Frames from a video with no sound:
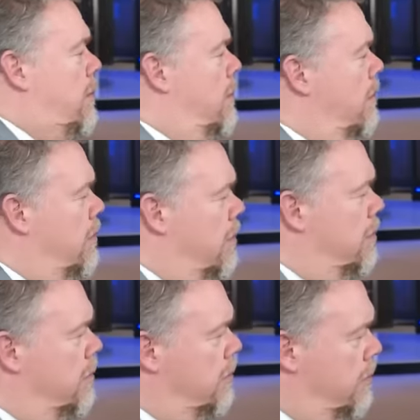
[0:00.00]

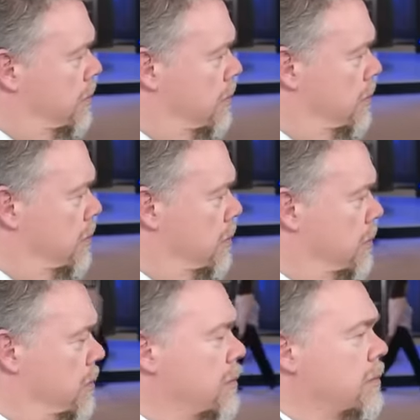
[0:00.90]

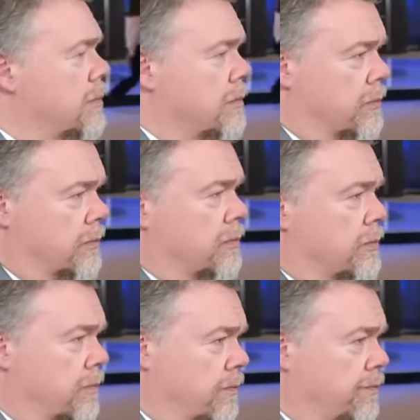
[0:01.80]

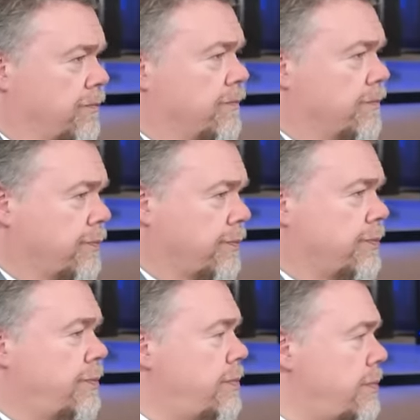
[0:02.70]

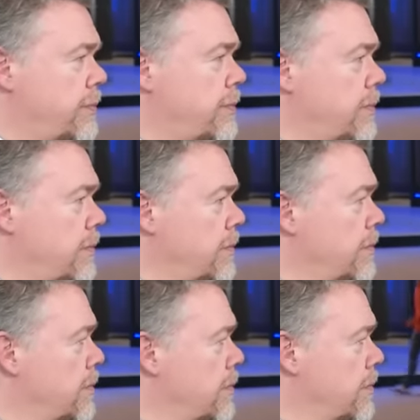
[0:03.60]

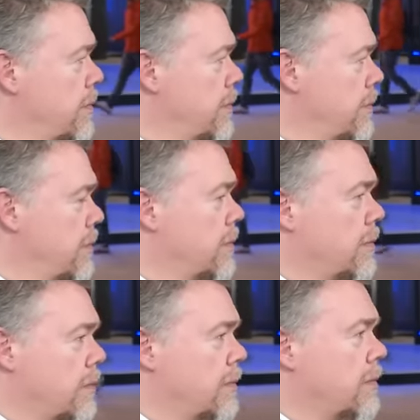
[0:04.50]

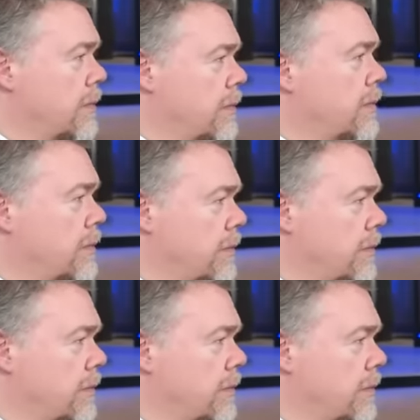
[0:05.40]
No words are spoken by the person on screen.